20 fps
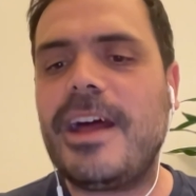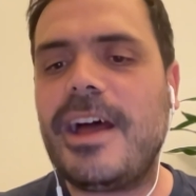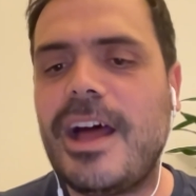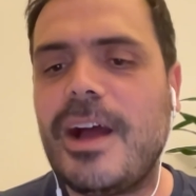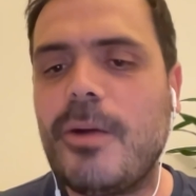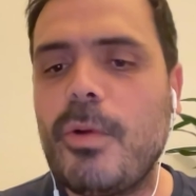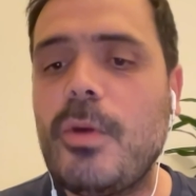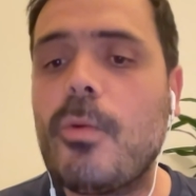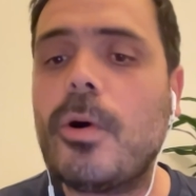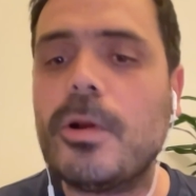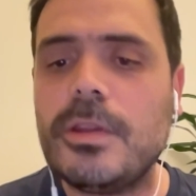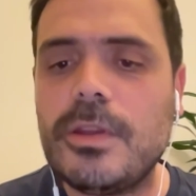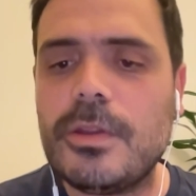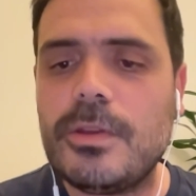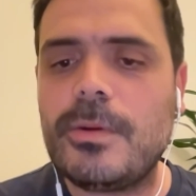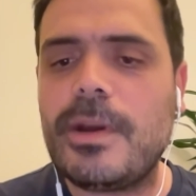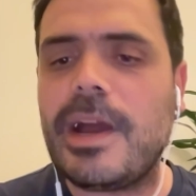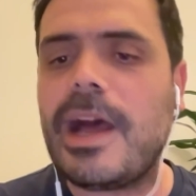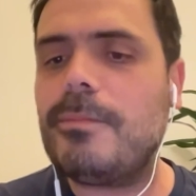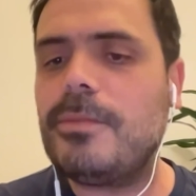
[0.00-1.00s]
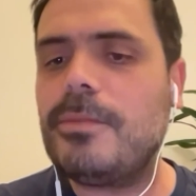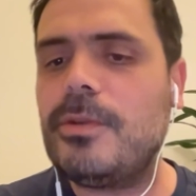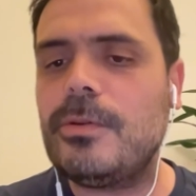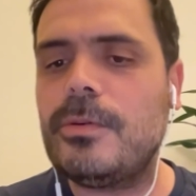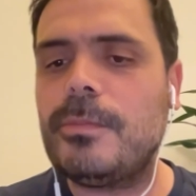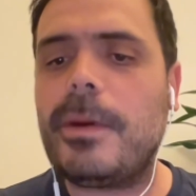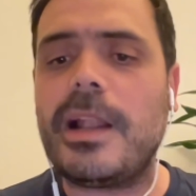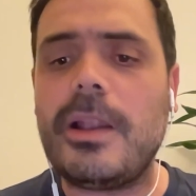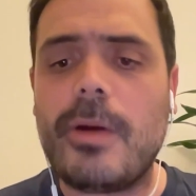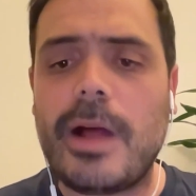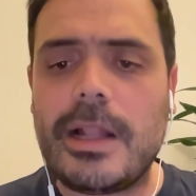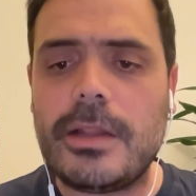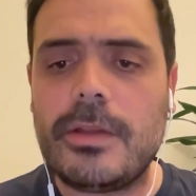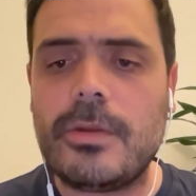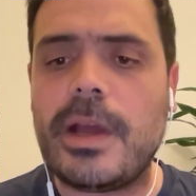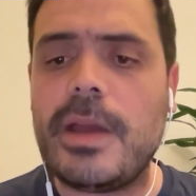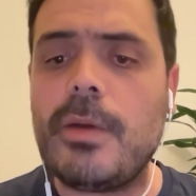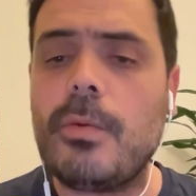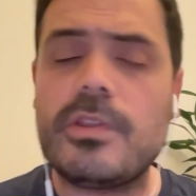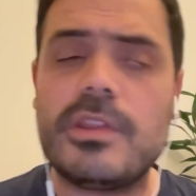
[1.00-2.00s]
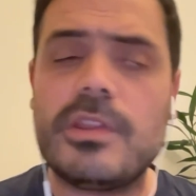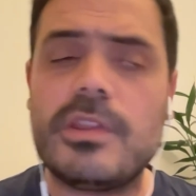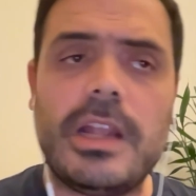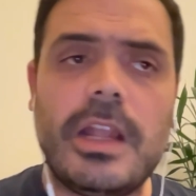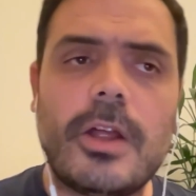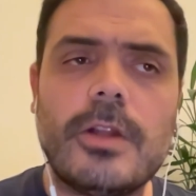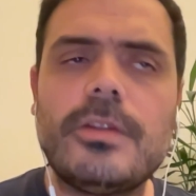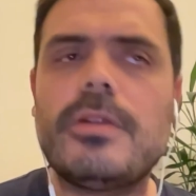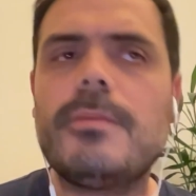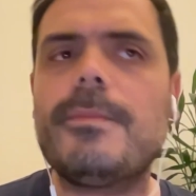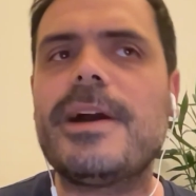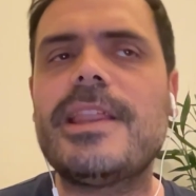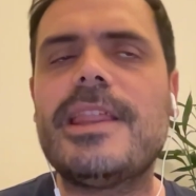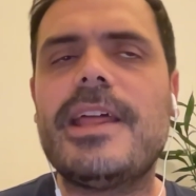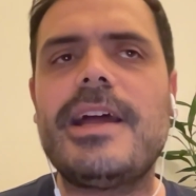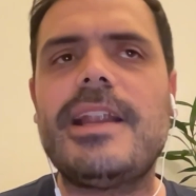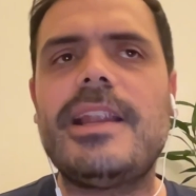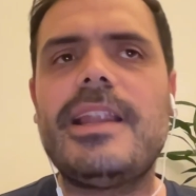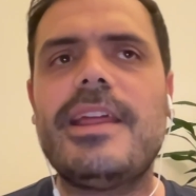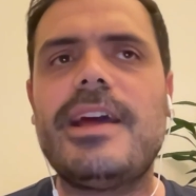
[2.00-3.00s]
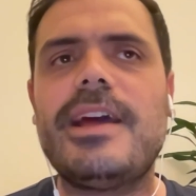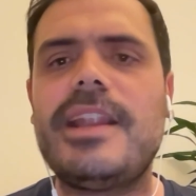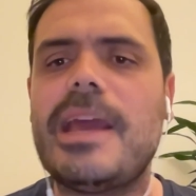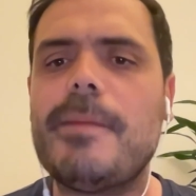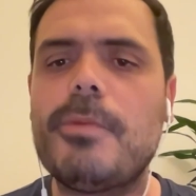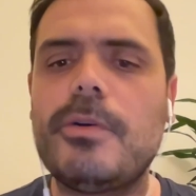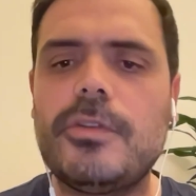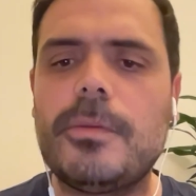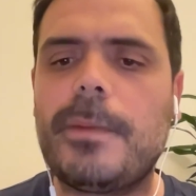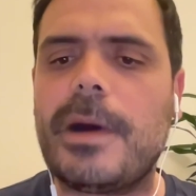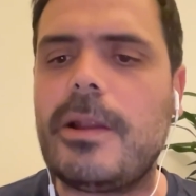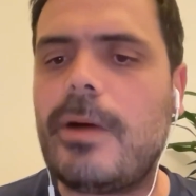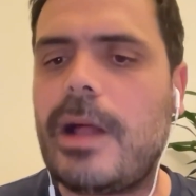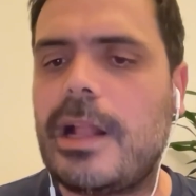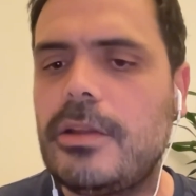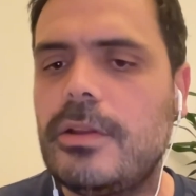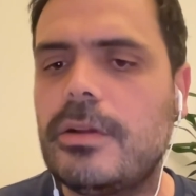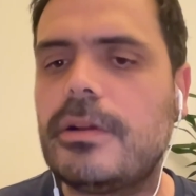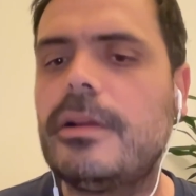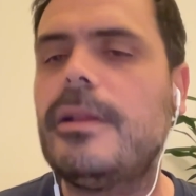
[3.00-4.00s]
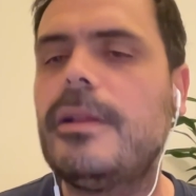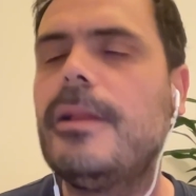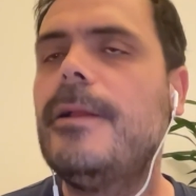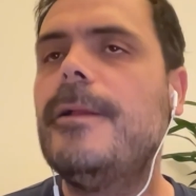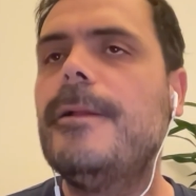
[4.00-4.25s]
We want you to come to Palo Alto. I was in London back then. Then I moved to Palo Alto.